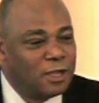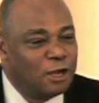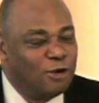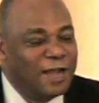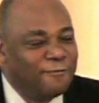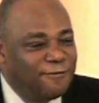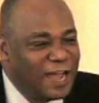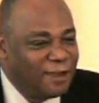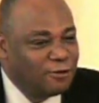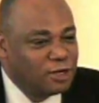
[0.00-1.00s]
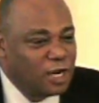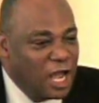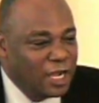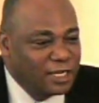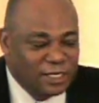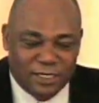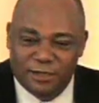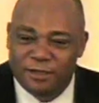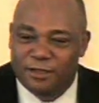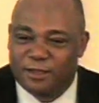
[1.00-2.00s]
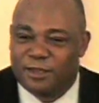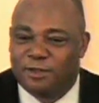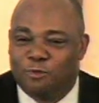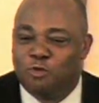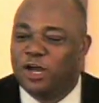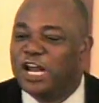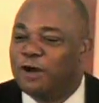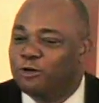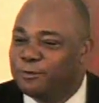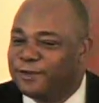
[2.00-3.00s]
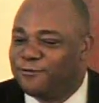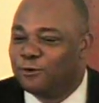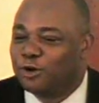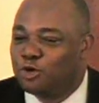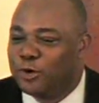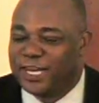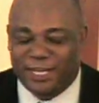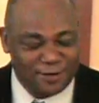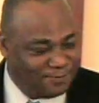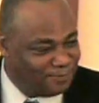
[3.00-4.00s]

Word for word: around 5 o'clock, one hour before quitting,